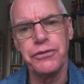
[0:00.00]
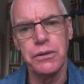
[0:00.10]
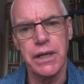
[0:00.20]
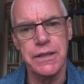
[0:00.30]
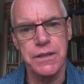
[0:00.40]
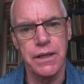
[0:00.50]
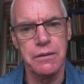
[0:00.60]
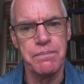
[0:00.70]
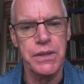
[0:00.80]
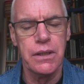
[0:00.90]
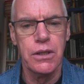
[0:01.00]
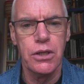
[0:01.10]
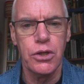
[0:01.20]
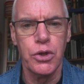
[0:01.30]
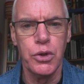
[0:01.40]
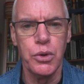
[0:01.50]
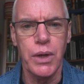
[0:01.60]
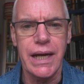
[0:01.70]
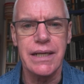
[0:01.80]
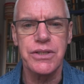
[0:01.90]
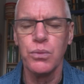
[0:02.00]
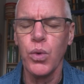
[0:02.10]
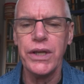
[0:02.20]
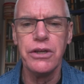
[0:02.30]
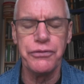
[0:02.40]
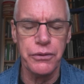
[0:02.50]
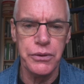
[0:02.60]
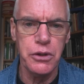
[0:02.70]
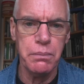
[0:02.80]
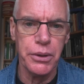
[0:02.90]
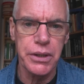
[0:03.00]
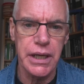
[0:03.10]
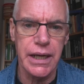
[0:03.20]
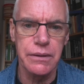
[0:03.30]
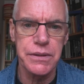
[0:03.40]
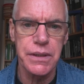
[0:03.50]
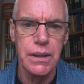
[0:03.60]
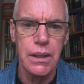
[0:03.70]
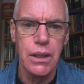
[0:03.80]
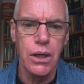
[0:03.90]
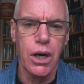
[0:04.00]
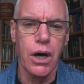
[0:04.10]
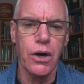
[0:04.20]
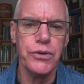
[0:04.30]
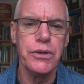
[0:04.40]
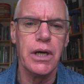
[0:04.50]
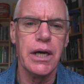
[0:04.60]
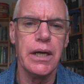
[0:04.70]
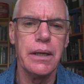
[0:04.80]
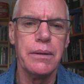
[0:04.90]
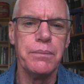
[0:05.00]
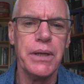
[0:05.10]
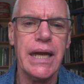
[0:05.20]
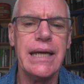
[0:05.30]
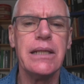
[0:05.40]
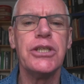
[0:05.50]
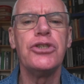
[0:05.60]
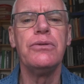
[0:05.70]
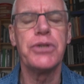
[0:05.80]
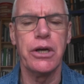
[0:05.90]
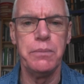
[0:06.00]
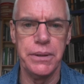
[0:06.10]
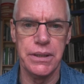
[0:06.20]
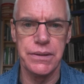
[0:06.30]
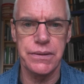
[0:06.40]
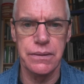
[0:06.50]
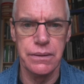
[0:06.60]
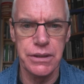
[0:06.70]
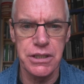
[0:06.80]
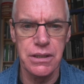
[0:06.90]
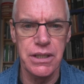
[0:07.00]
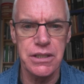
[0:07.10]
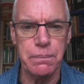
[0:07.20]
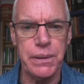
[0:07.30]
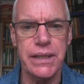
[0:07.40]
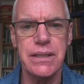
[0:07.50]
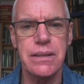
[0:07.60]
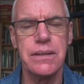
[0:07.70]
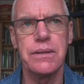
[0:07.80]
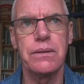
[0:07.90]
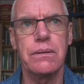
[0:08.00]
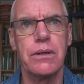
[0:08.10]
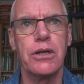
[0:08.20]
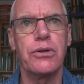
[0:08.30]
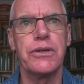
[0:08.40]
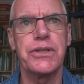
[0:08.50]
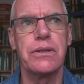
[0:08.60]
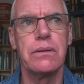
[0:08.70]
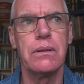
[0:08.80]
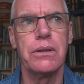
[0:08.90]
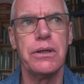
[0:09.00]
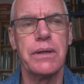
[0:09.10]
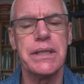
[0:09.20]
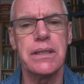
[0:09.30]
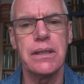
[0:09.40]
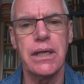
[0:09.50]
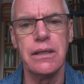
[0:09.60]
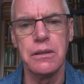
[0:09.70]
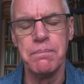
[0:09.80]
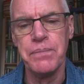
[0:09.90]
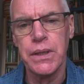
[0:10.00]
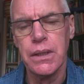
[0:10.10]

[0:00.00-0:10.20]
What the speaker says: few days ago, who has a wonderful new book out on English utopias. These are places across the United Kingdom